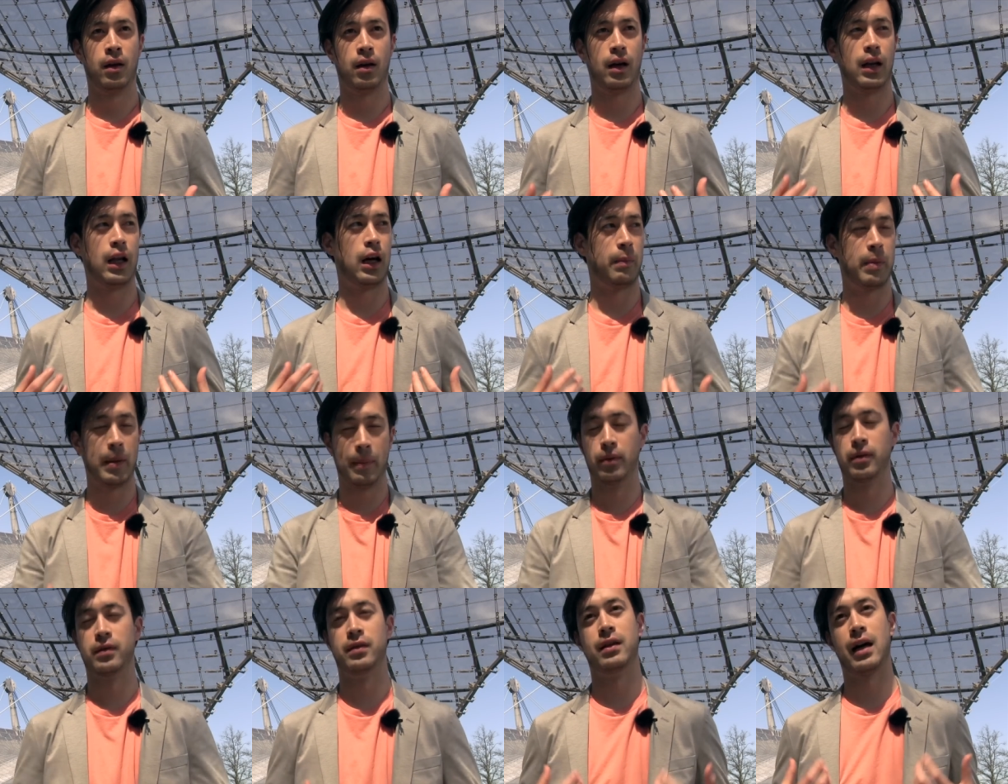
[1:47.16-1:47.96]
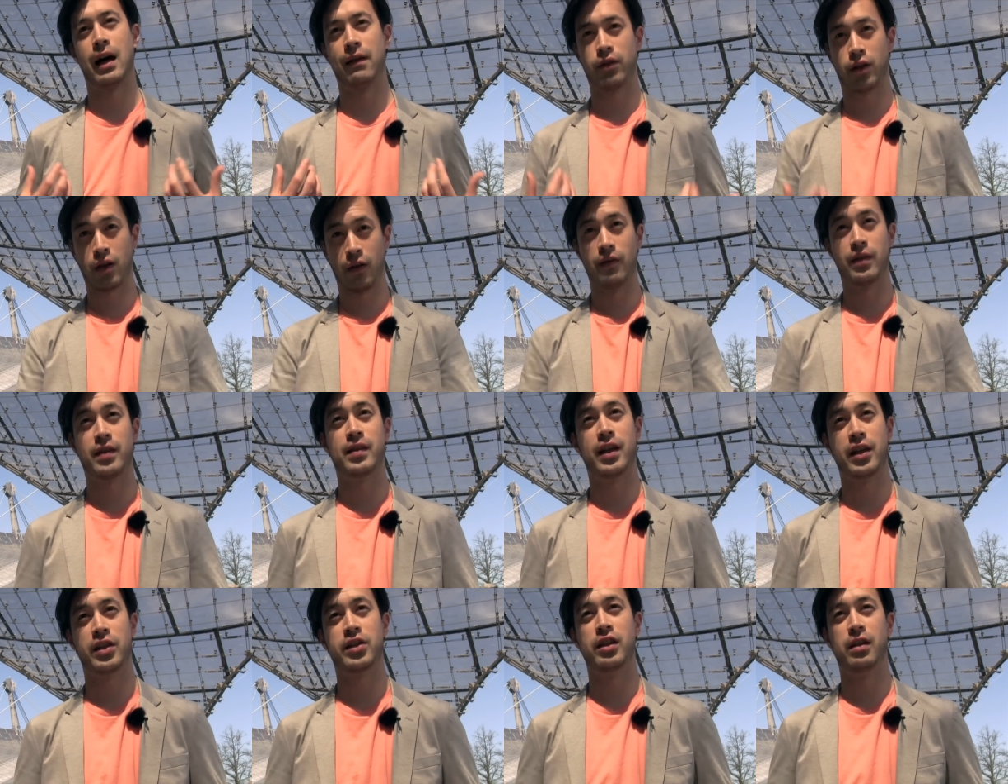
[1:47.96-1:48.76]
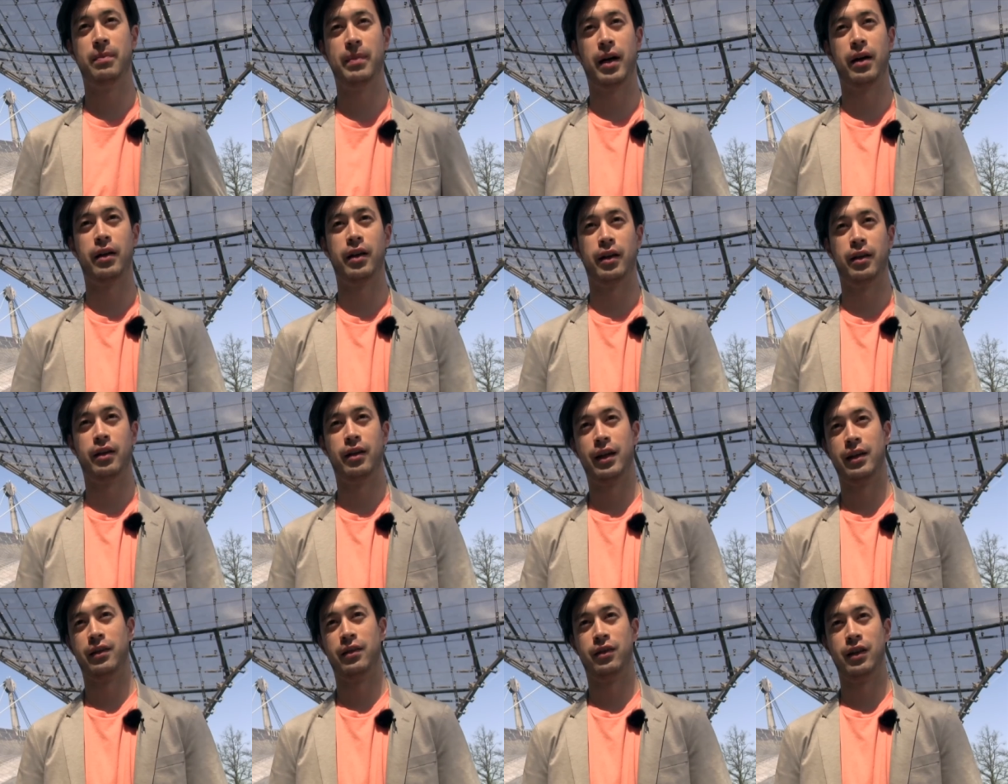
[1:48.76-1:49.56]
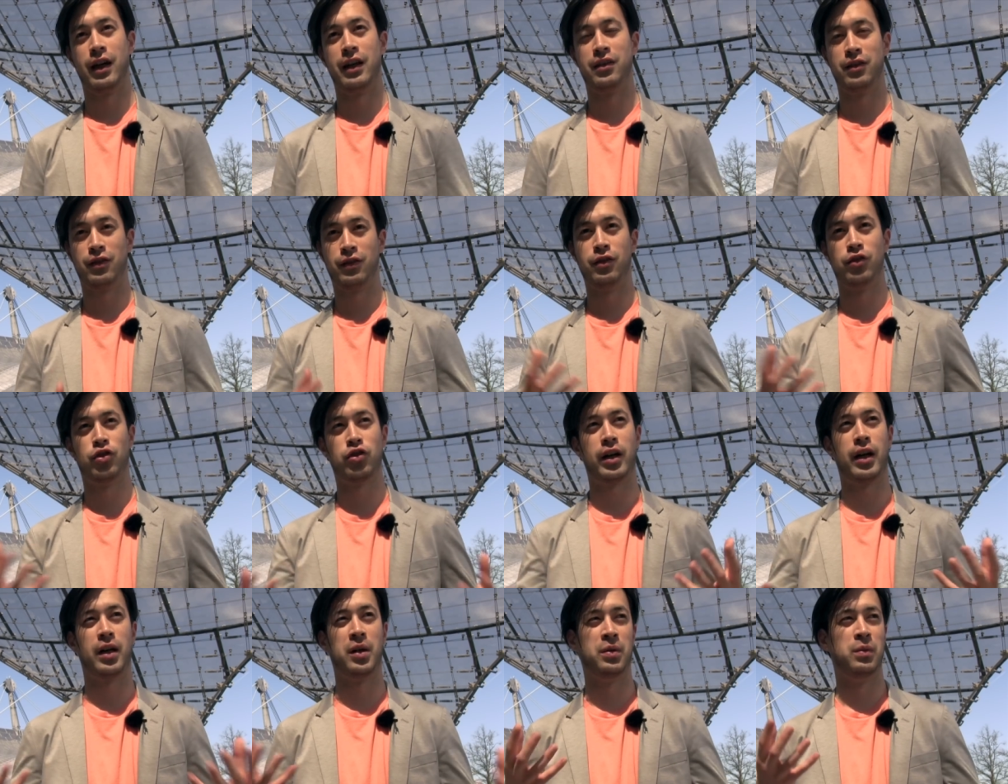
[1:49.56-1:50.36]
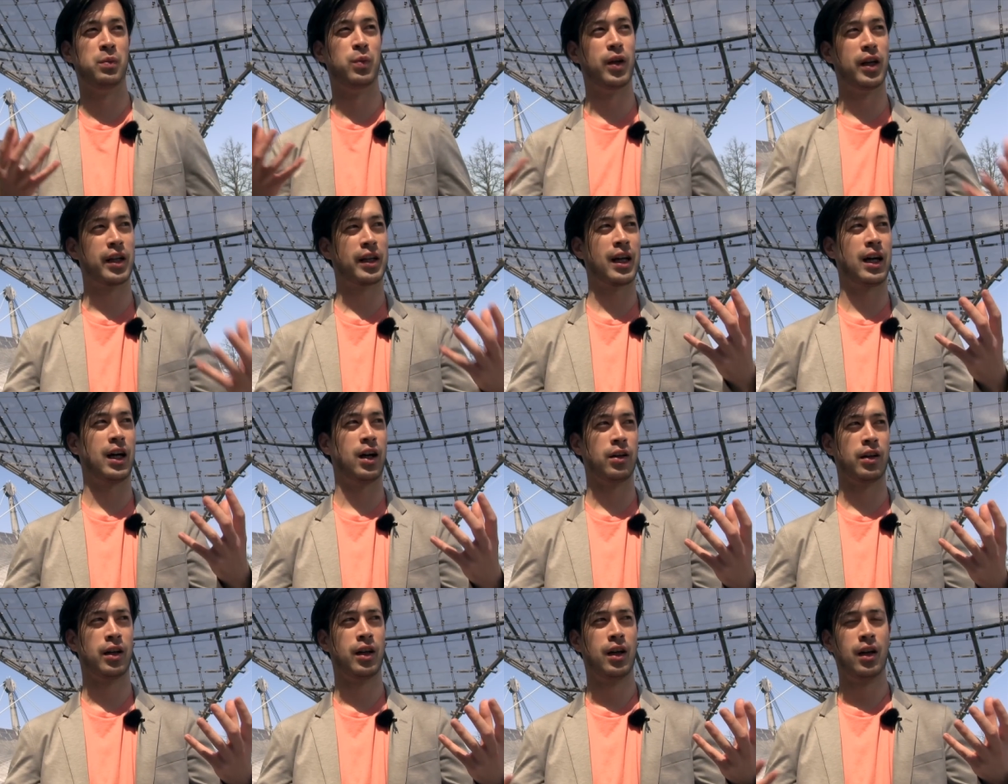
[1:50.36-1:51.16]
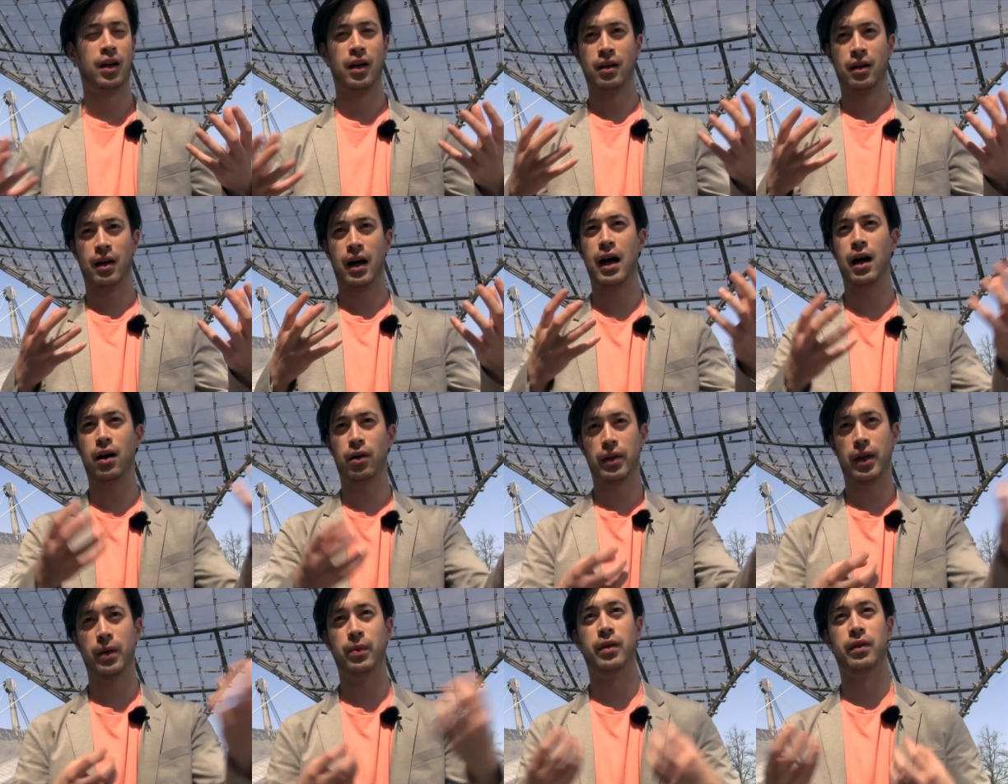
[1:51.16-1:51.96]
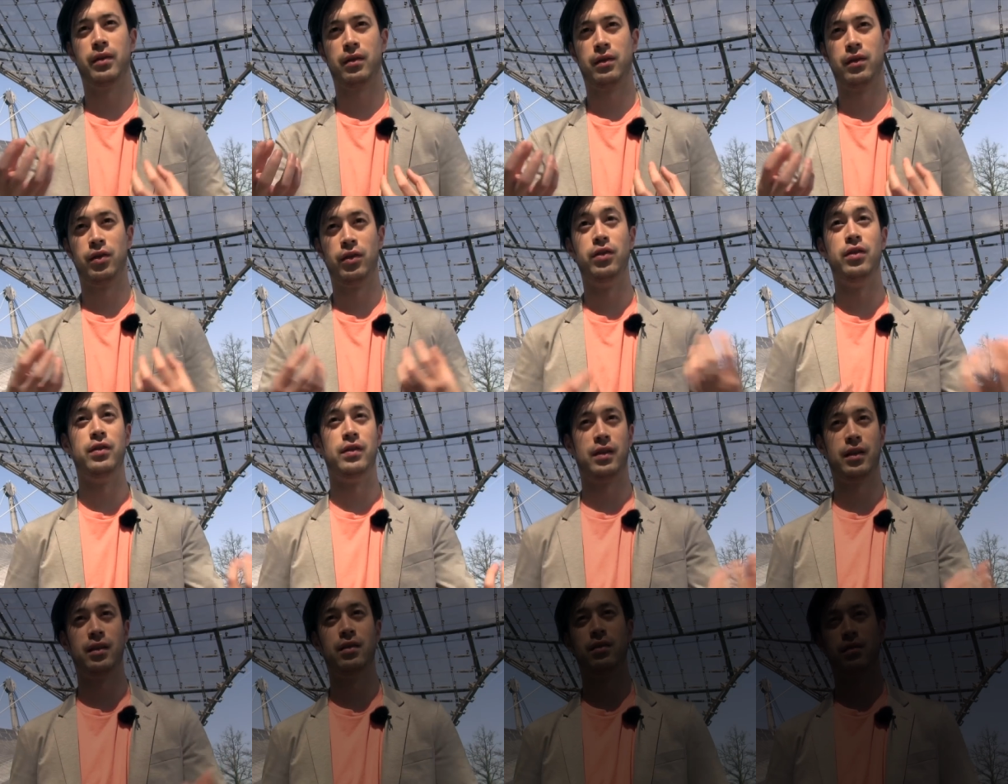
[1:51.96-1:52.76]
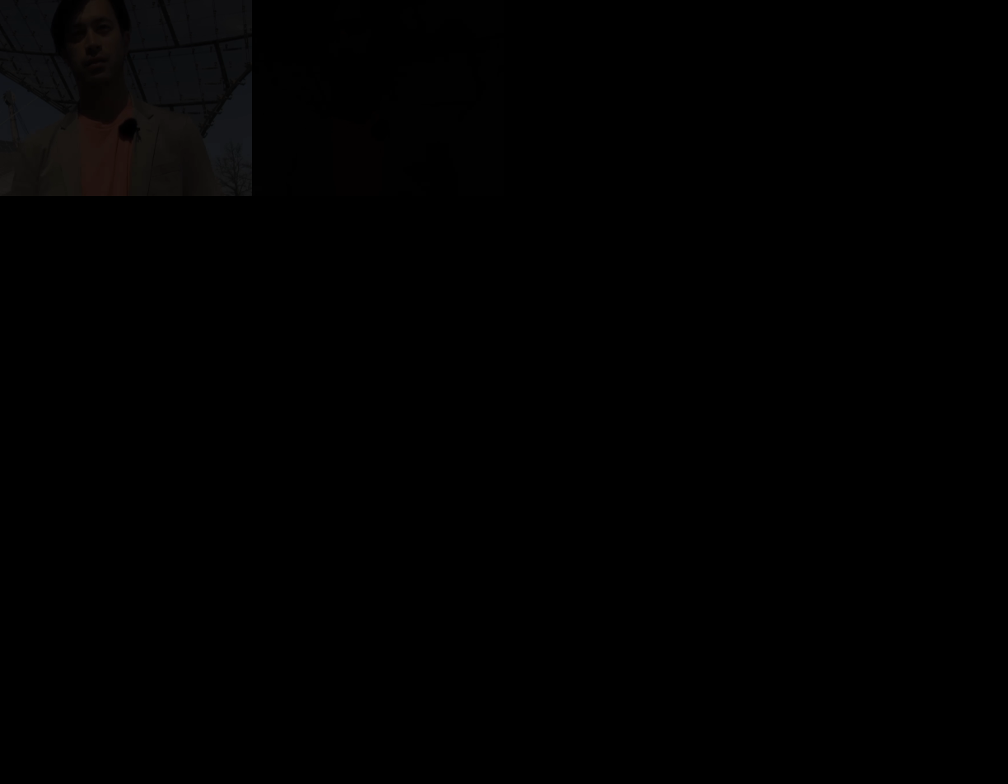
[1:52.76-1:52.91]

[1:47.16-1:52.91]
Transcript: allow people to have a conversation about it and, and to try and work out how they want to use it.